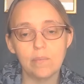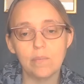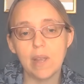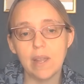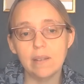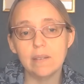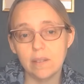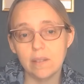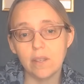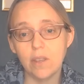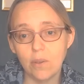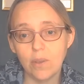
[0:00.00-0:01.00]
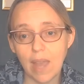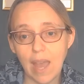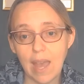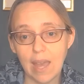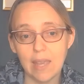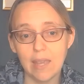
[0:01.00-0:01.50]
in the
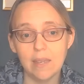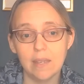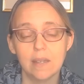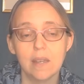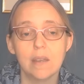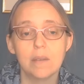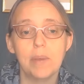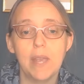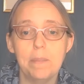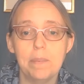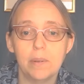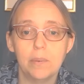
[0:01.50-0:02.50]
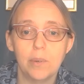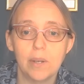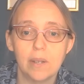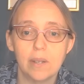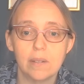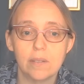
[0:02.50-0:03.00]
UK, people
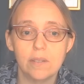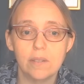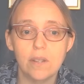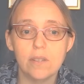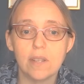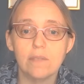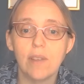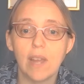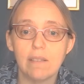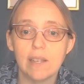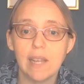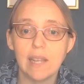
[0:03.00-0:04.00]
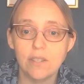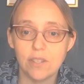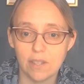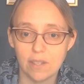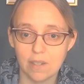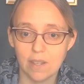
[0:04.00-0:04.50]
were using
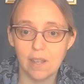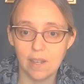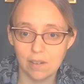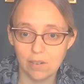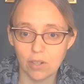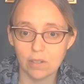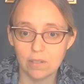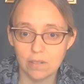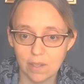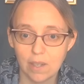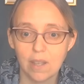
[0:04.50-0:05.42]
variolation earlier on.